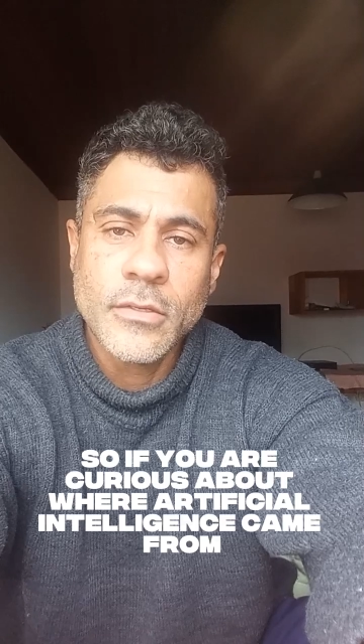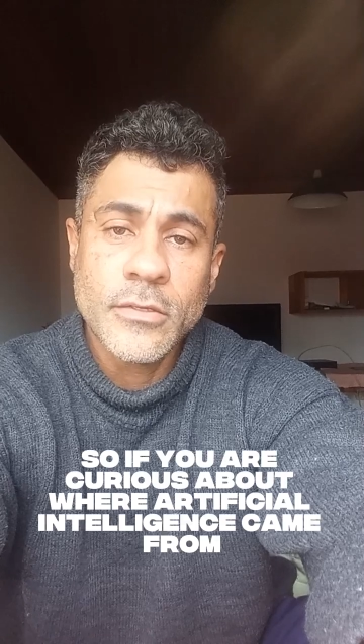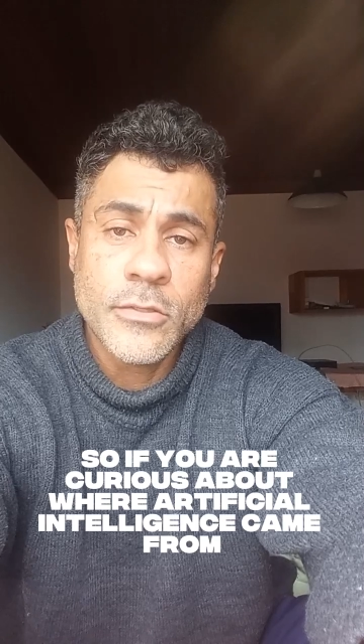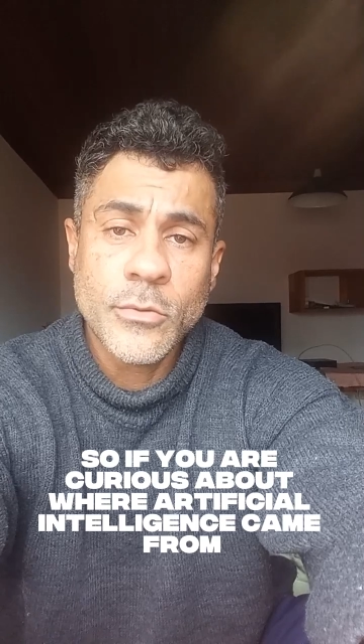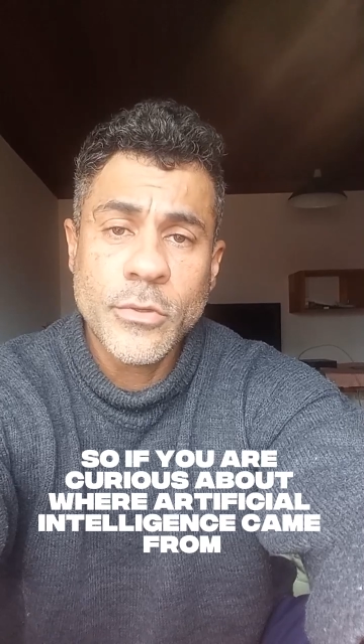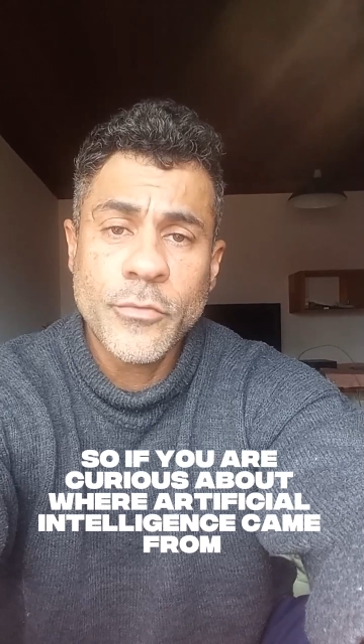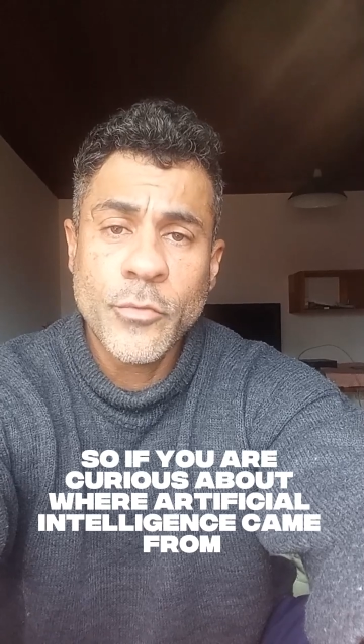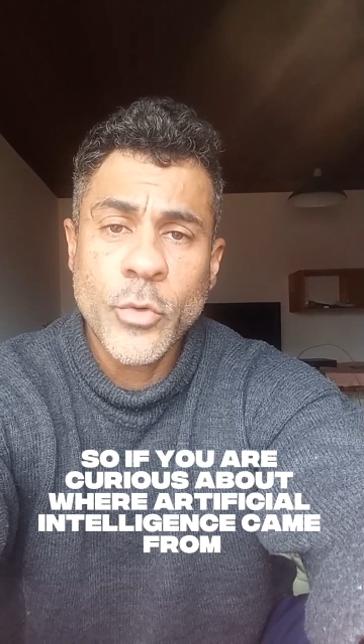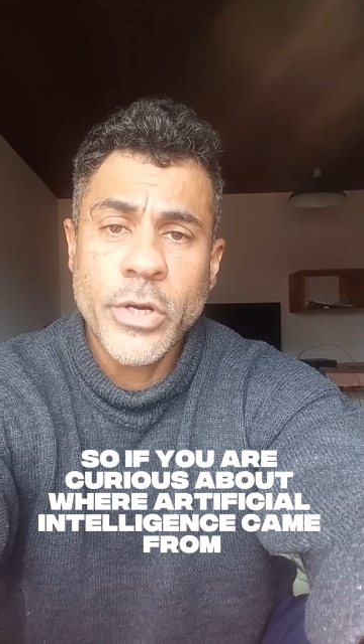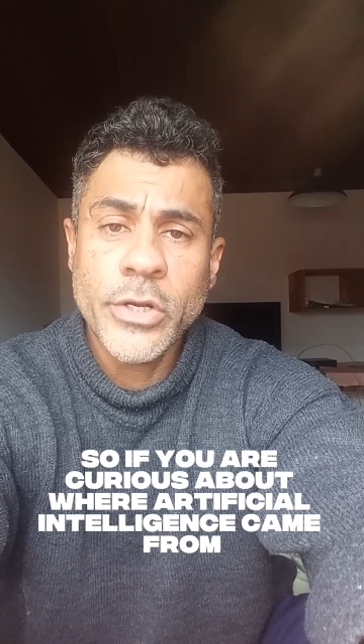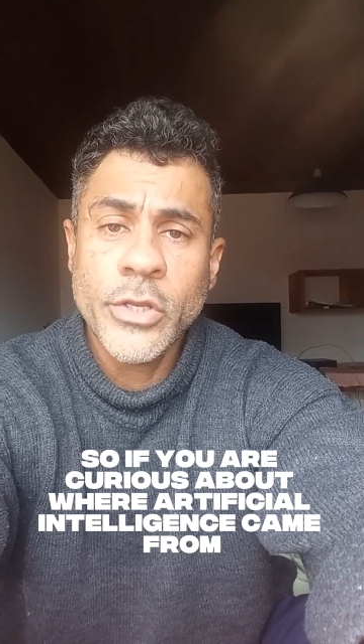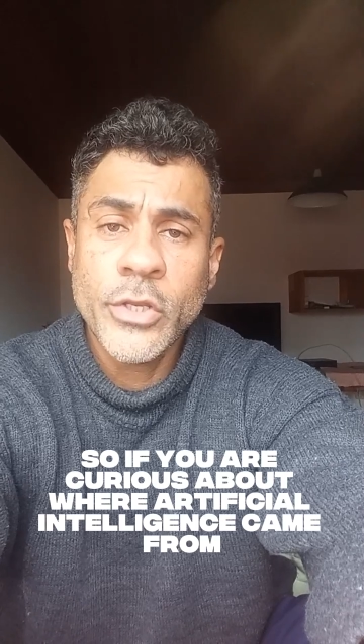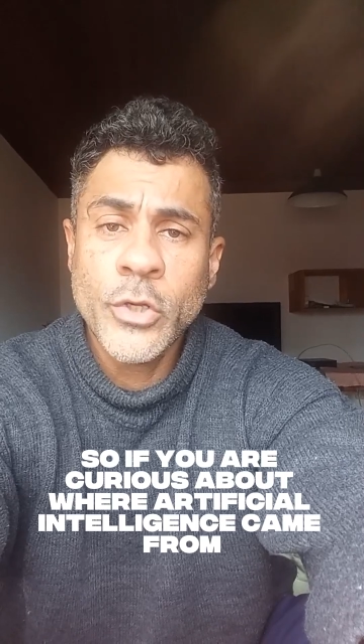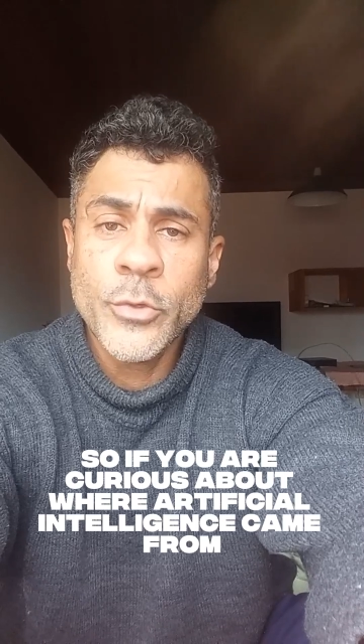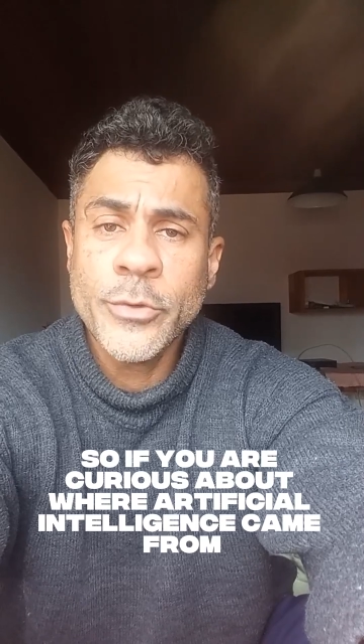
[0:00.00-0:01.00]
So if you are
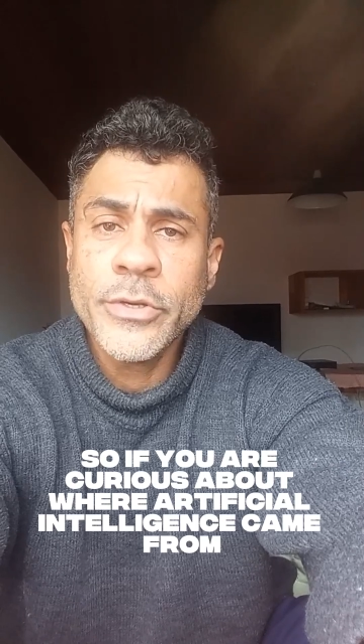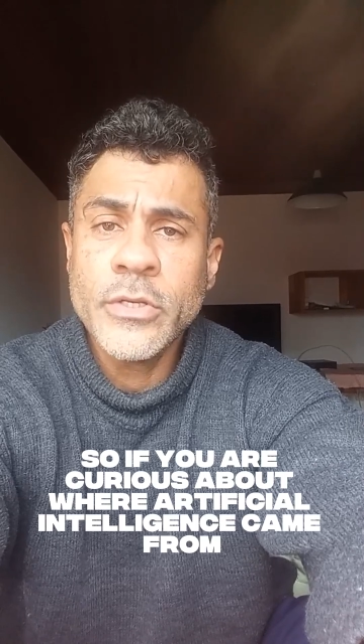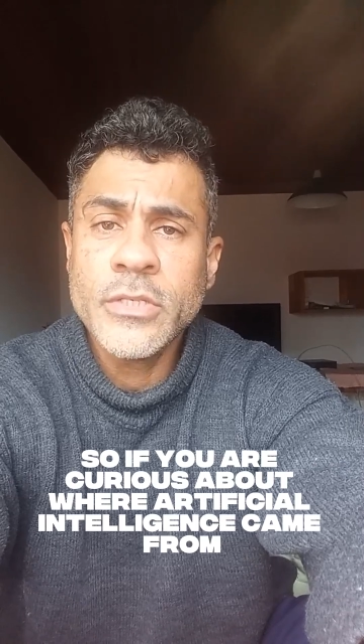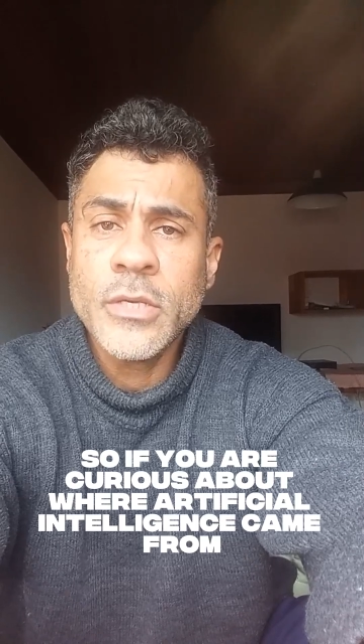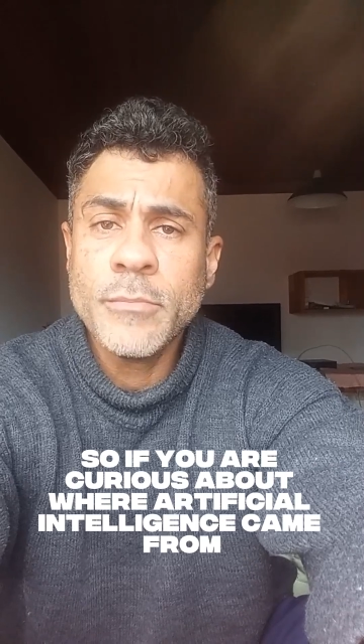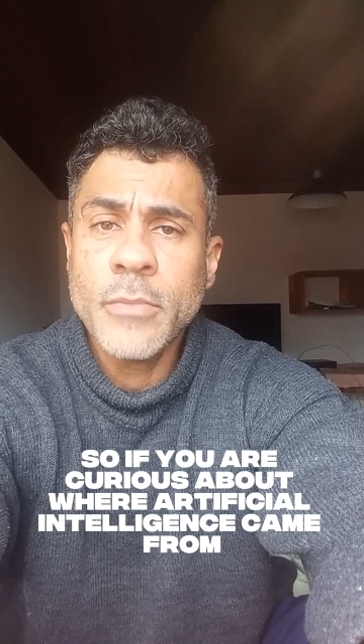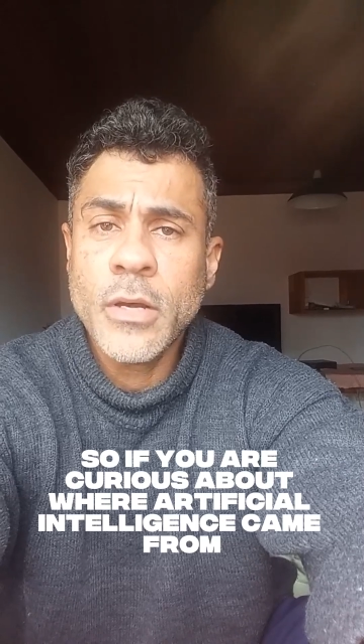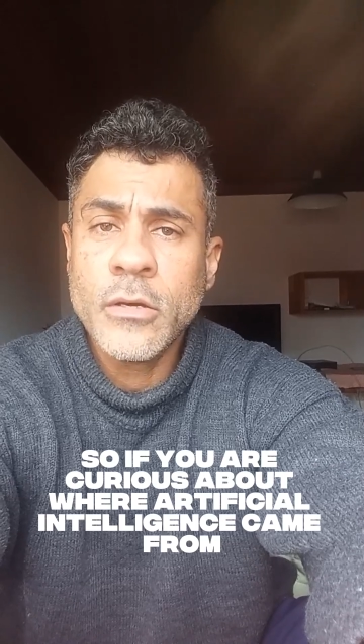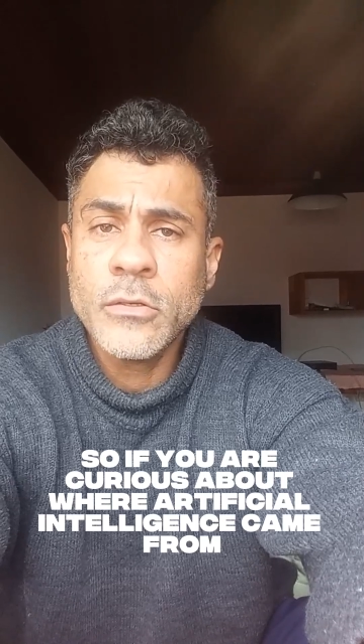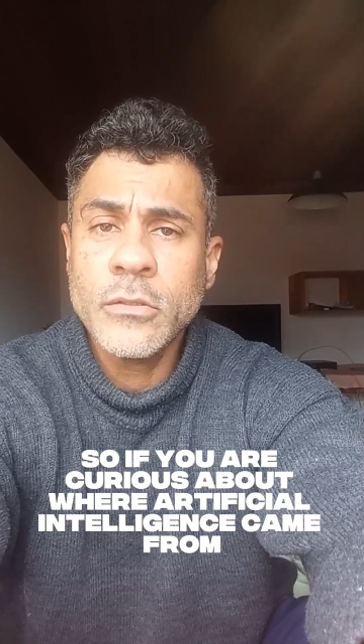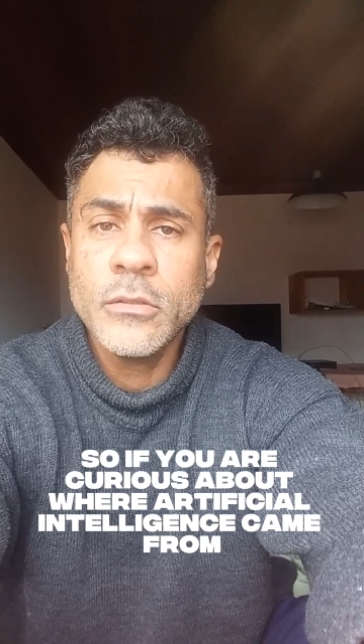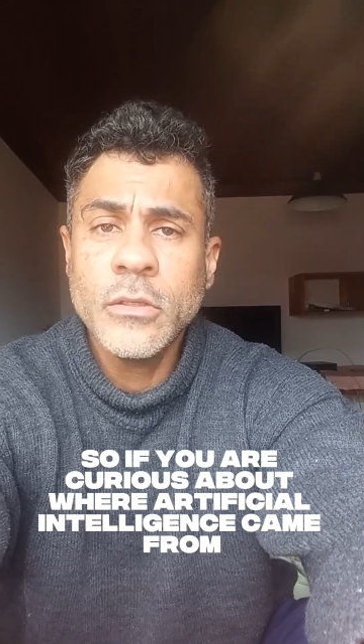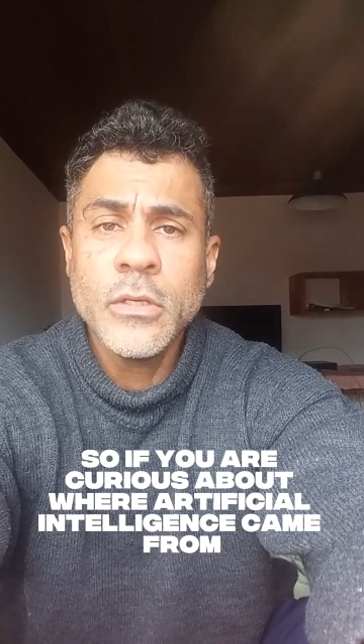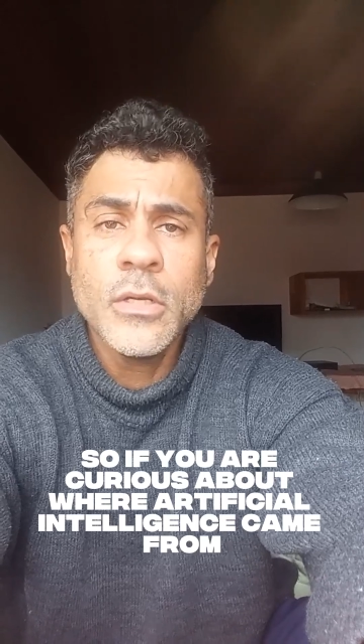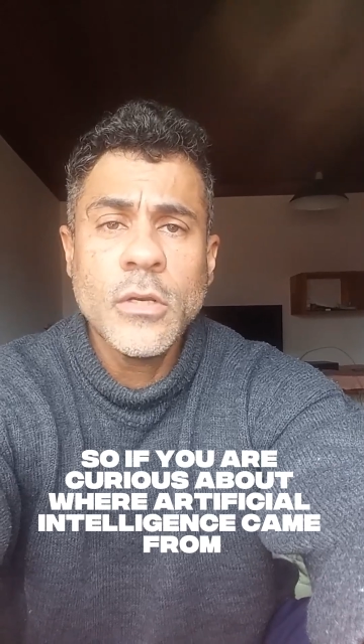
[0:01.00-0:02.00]
curious
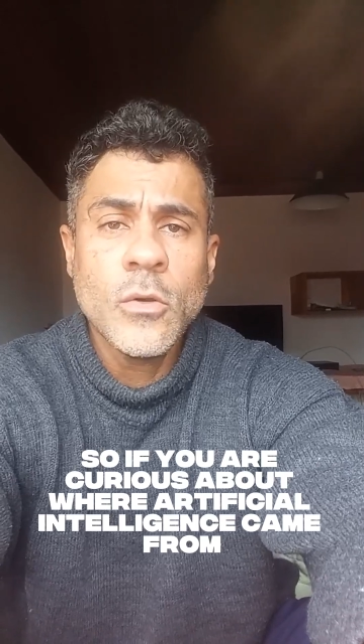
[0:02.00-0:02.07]
about